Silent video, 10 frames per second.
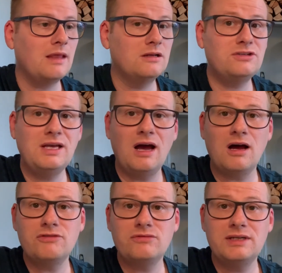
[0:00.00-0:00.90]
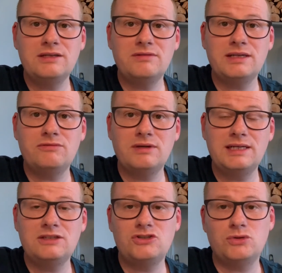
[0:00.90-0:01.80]
So yeah, I really, really,
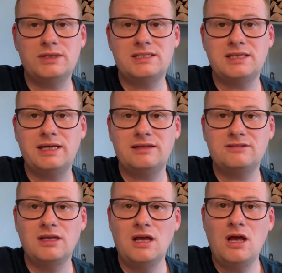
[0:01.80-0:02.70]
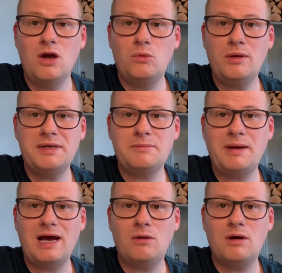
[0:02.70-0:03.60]
really enjoyed this. Women in
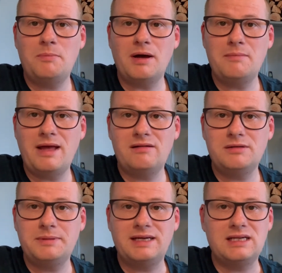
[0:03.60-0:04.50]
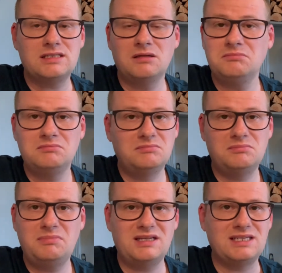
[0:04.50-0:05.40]
Power by Mary Beard.
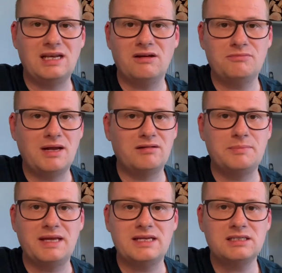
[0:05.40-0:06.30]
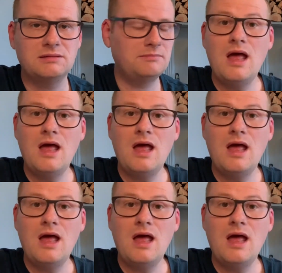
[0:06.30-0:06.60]
Bloody love Mary Beard.